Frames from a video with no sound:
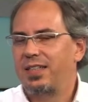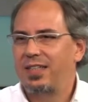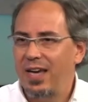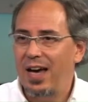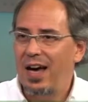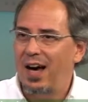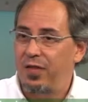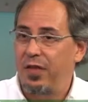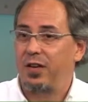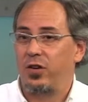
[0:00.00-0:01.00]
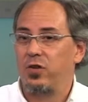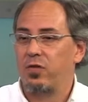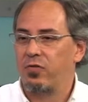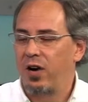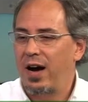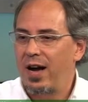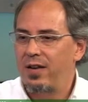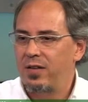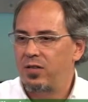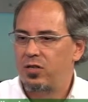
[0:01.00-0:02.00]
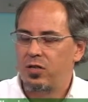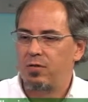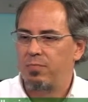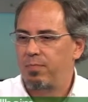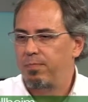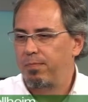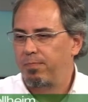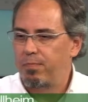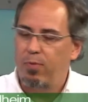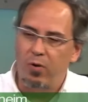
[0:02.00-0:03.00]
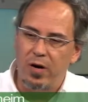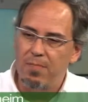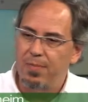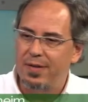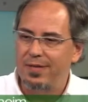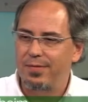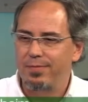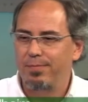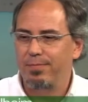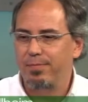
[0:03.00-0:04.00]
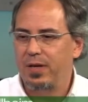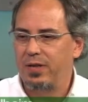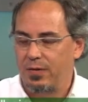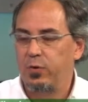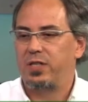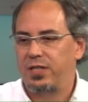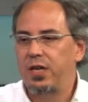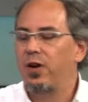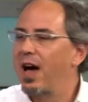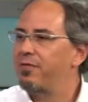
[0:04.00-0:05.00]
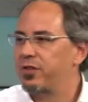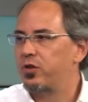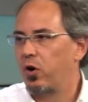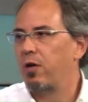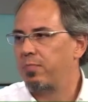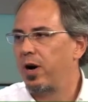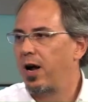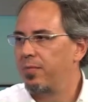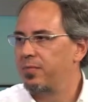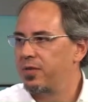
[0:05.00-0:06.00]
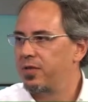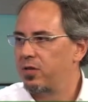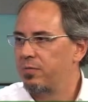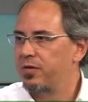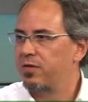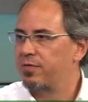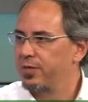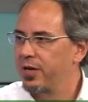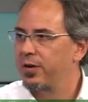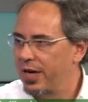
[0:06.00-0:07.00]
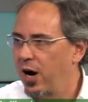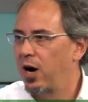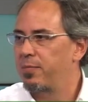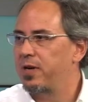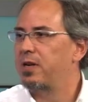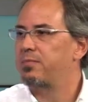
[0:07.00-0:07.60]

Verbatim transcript: Yeah, I think you're right in a certain point, but but we still have strong problems in terms of you know economy and